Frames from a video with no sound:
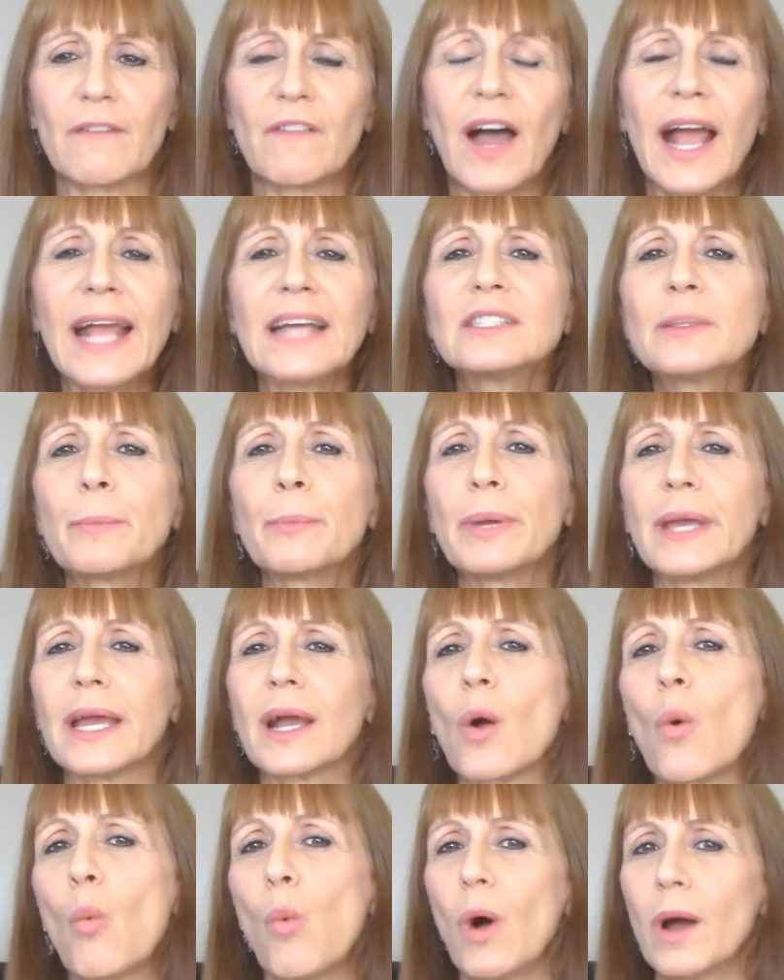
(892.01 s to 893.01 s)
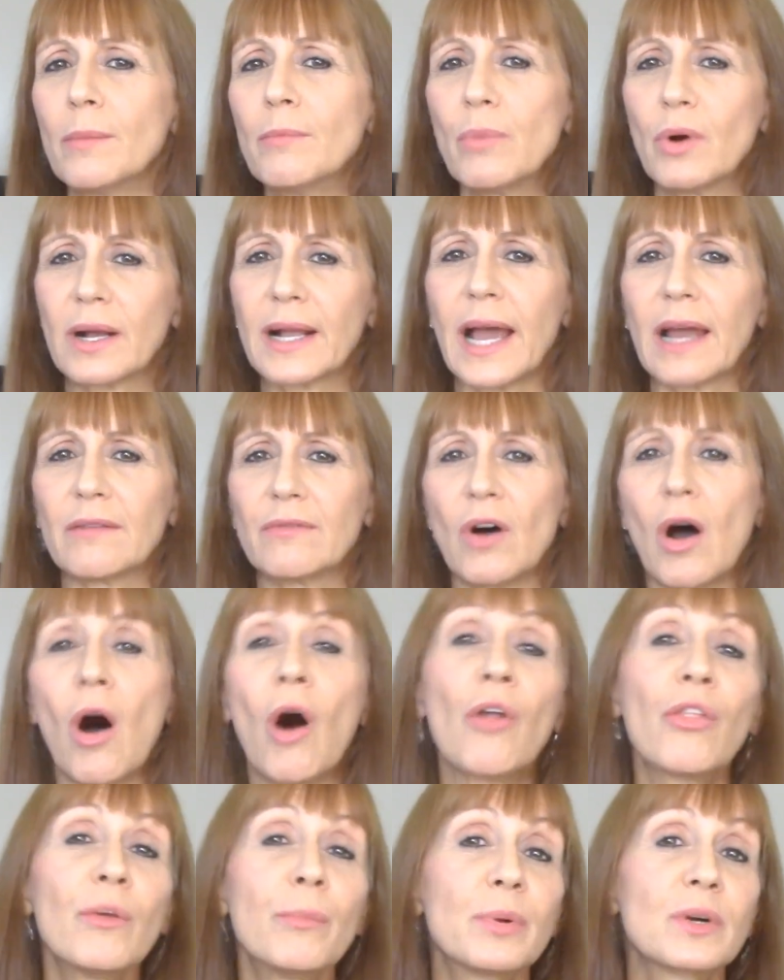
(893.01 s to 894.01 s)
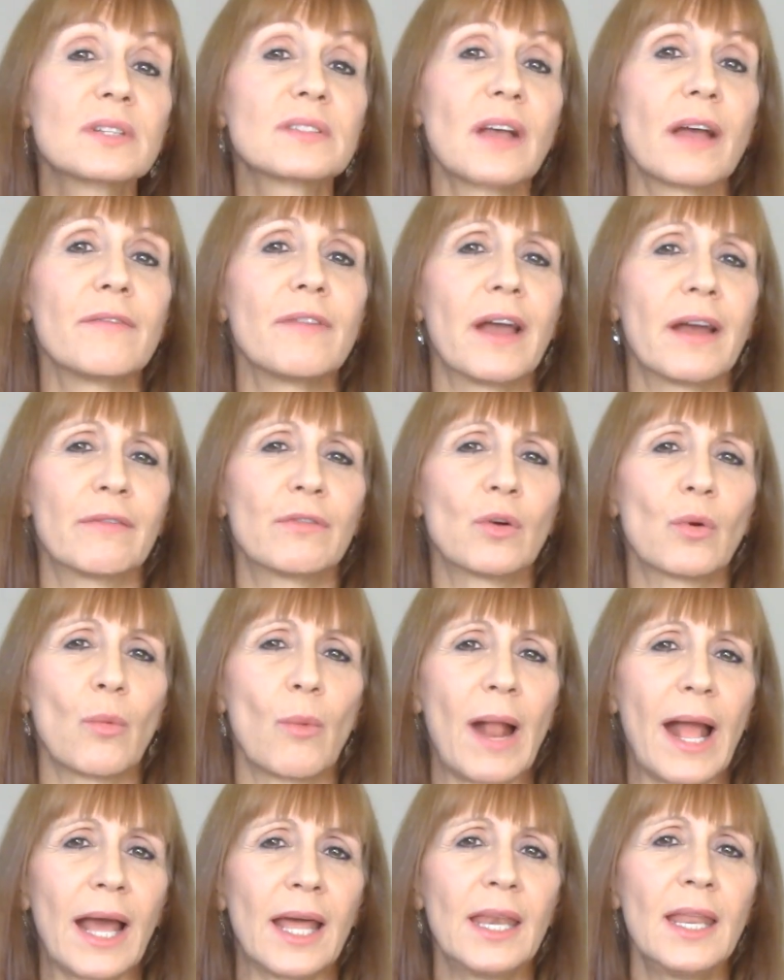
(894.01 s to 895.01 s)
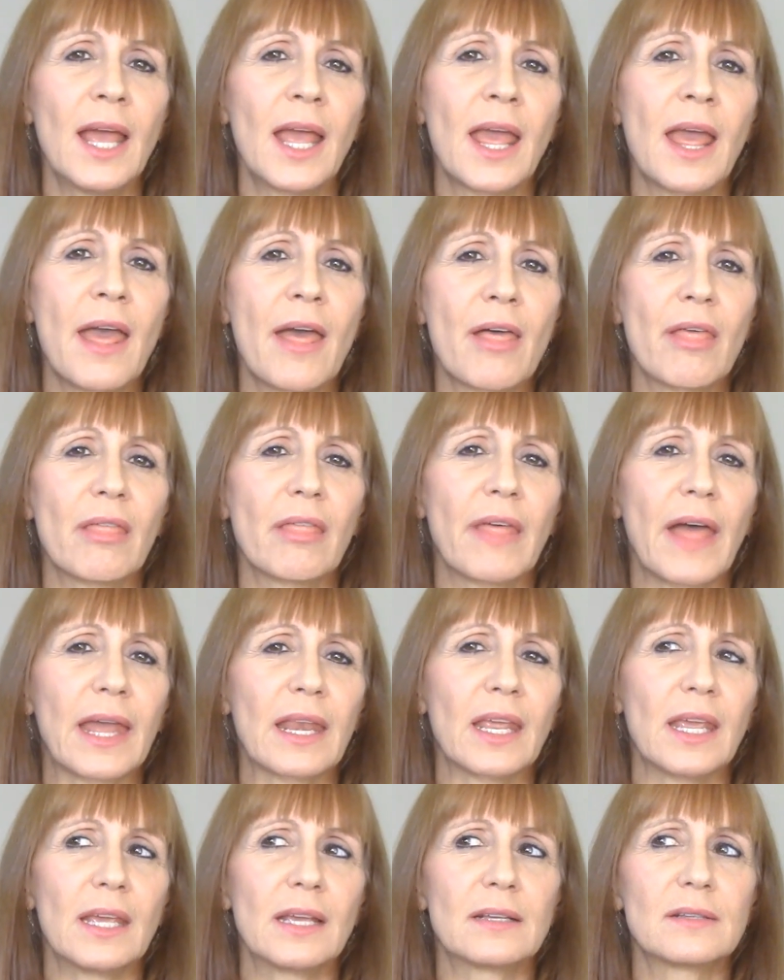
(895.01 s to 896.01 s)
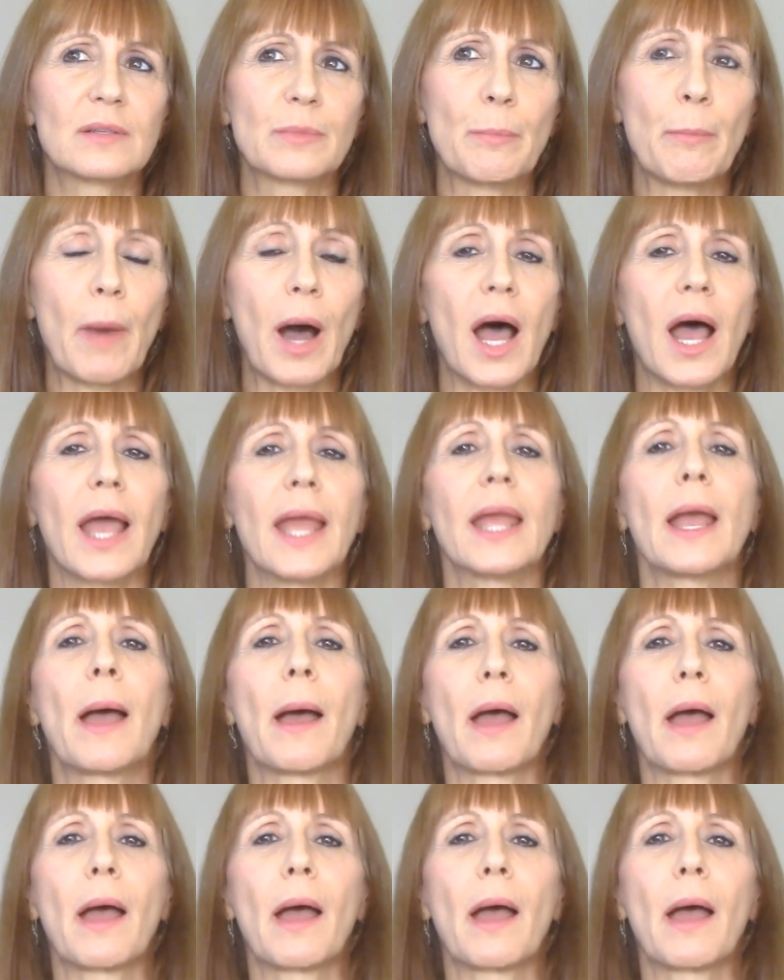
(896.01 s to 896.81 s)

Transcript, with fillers: If I had to pick one book out of all the books I've ever read, that is my